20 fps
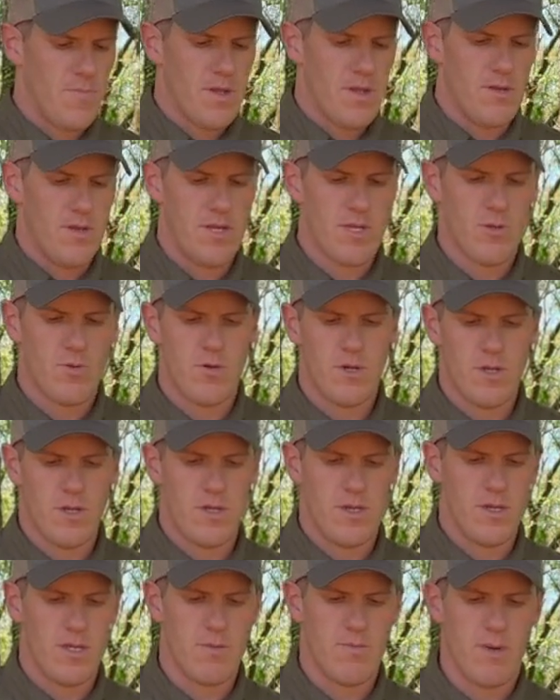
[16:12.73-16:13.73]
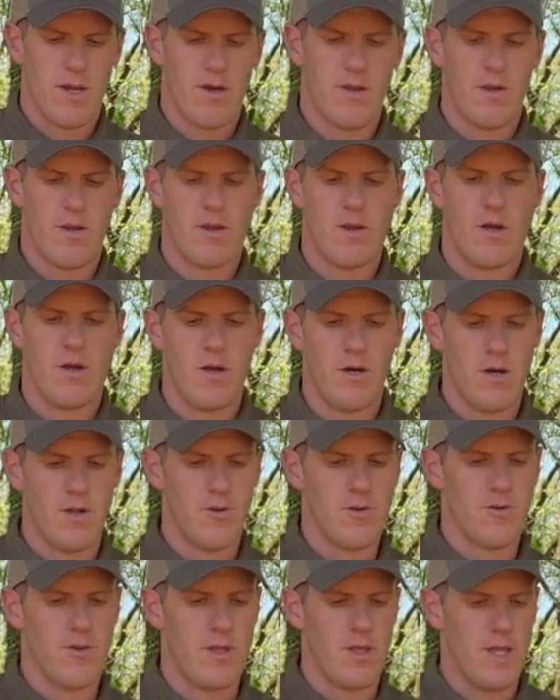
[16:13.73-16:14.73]
This one is mounted
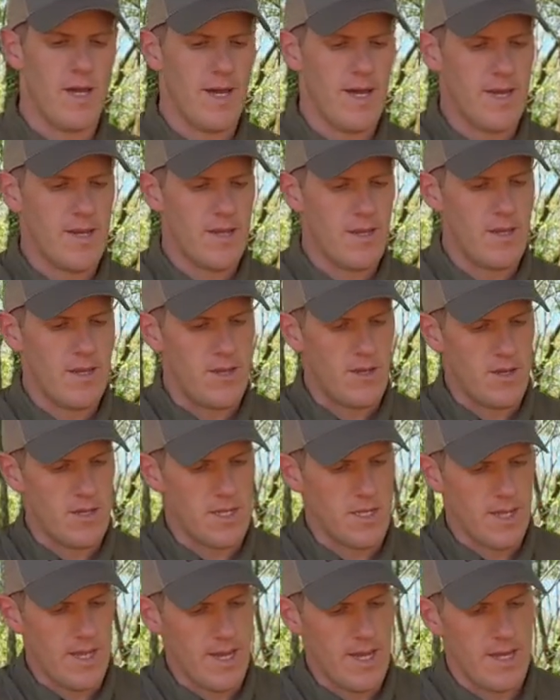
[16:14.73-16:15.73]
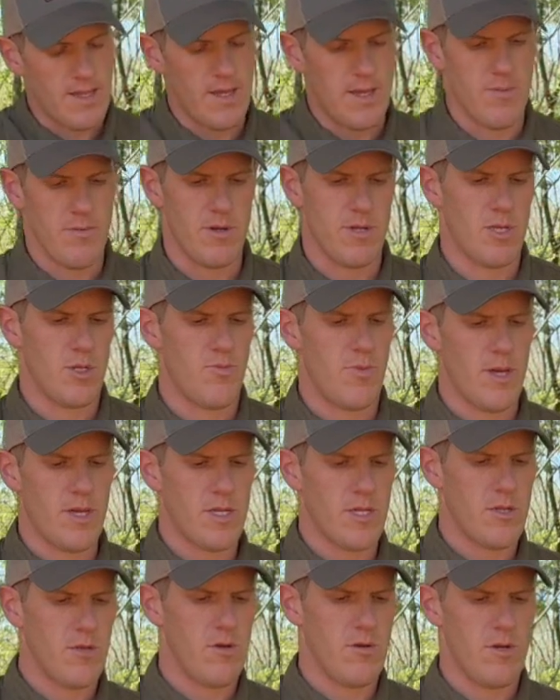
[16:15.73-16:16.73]
under the light. It doesn't add that much
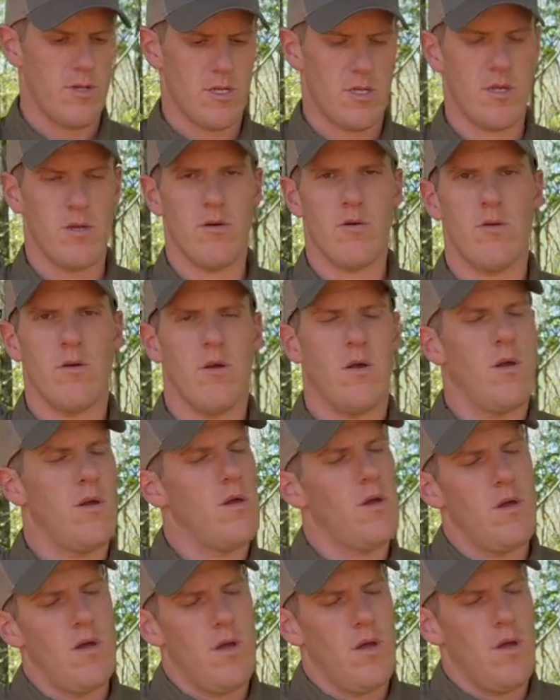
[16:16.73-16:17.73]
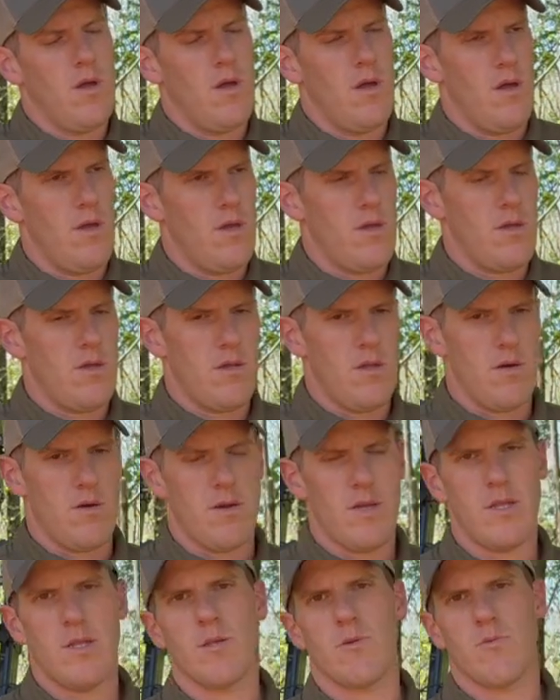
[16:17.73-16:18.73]
space to it, so
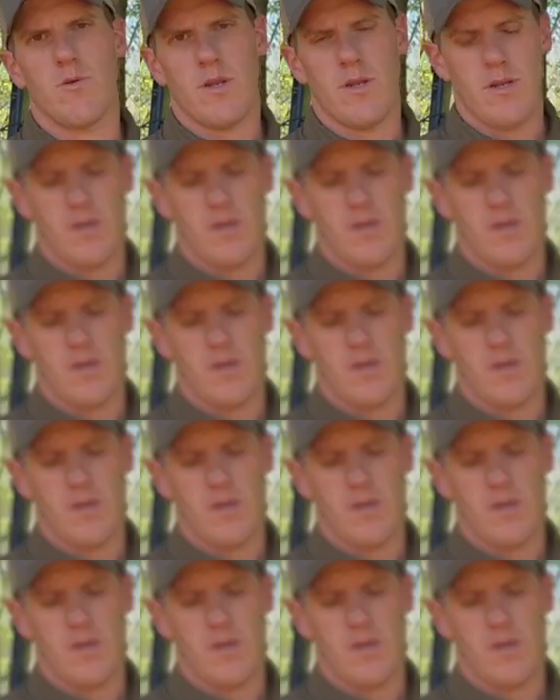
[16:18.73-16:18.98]
it is what it